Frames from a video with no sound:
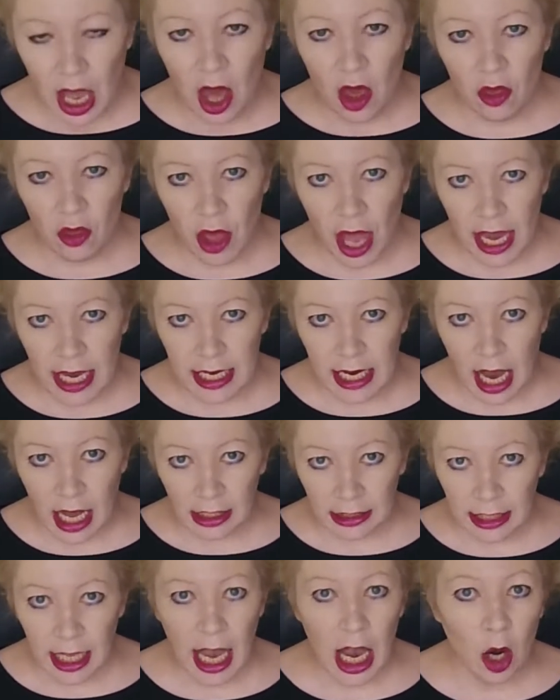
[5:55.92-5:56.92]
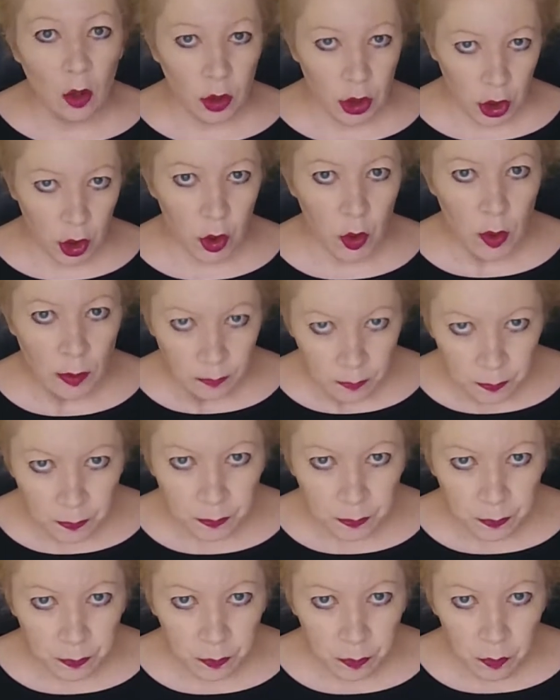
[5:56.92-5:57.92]
They allow you
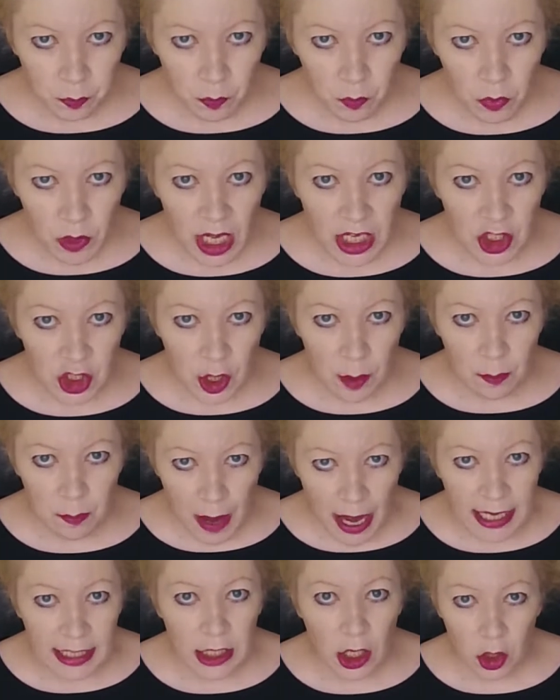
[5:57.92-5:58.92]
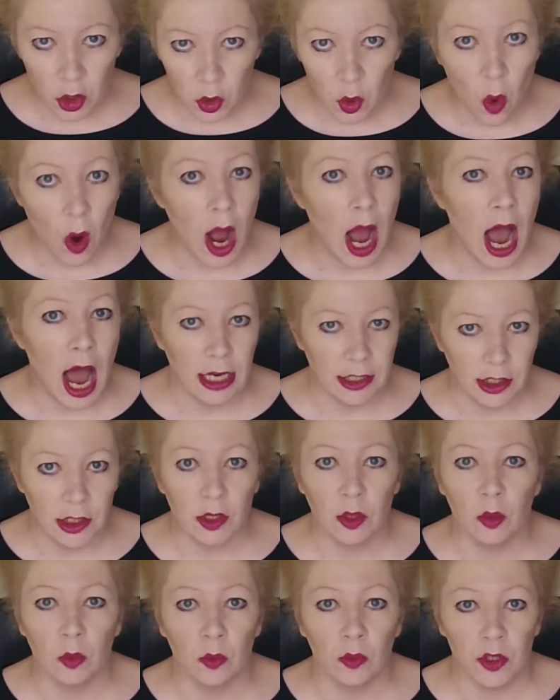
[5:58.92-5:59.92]
to make your
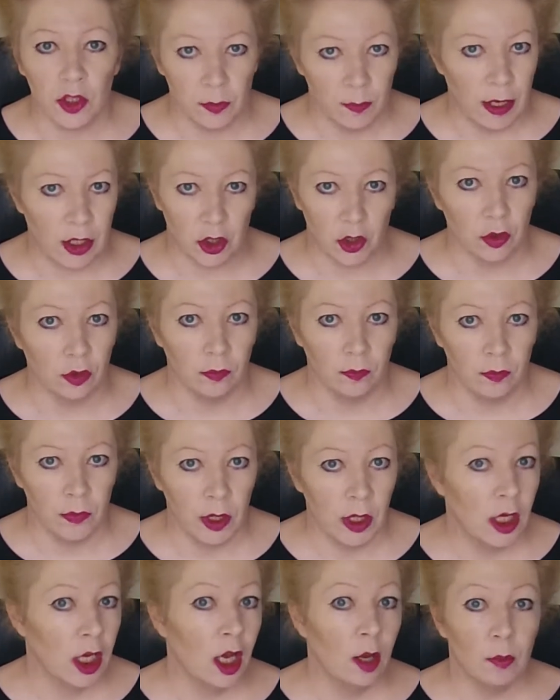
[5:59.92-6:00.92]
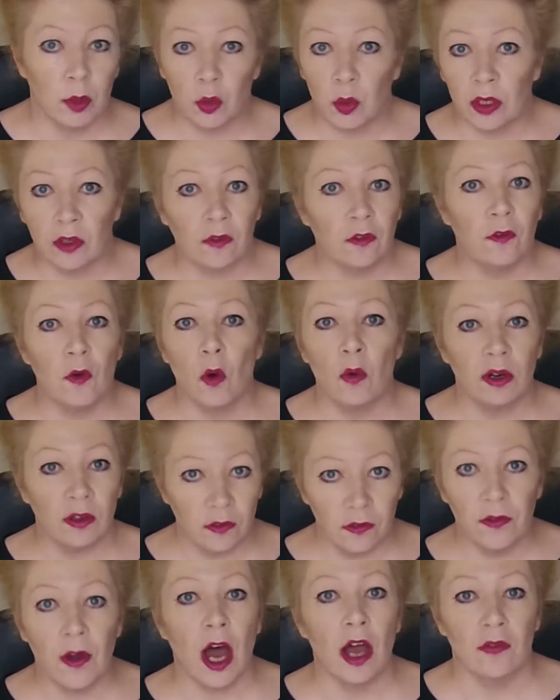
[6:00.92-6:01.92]
article special. Between 4,000 and
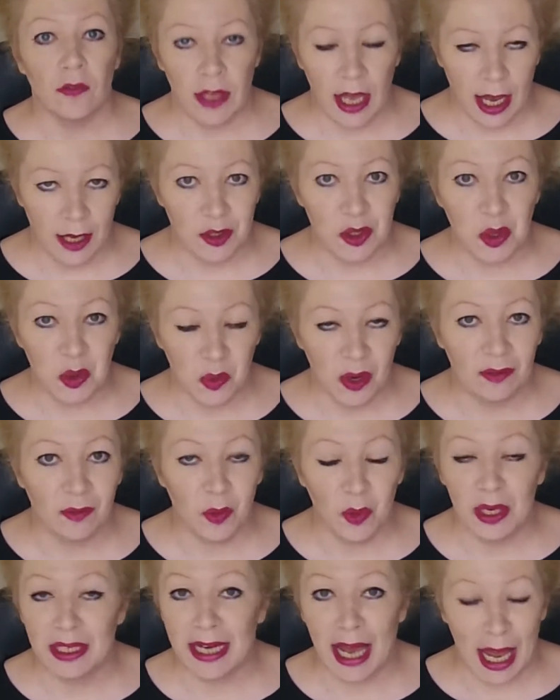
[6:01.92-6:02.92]
5,000 refereed